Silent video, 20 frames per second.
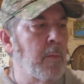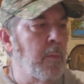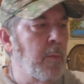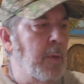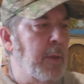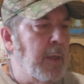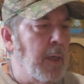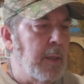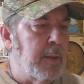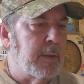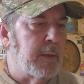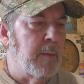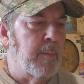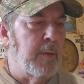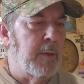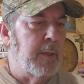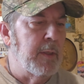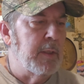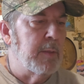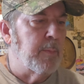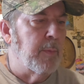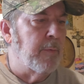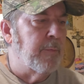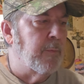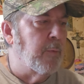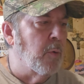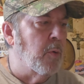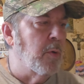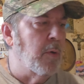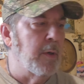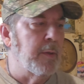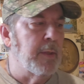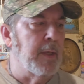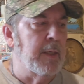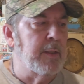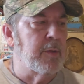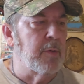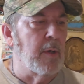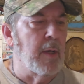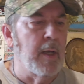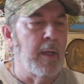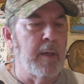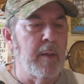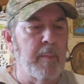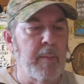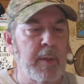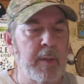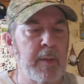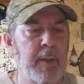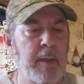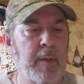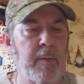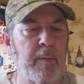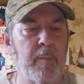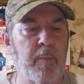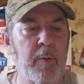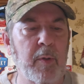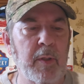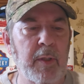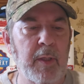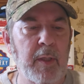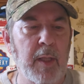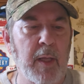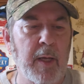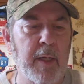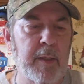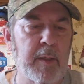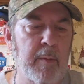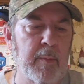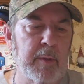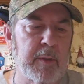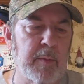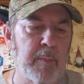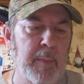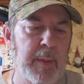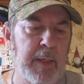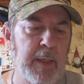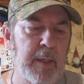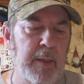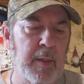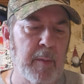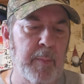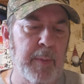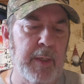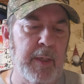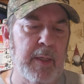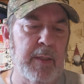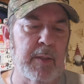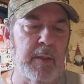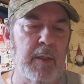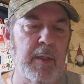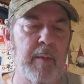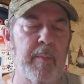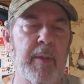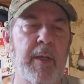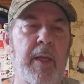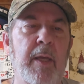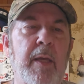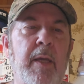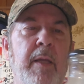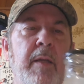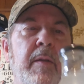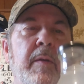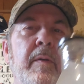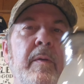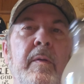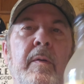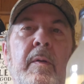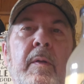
We got some of these before and they tried them and they really liked them. It's Me and the Bees lemonade,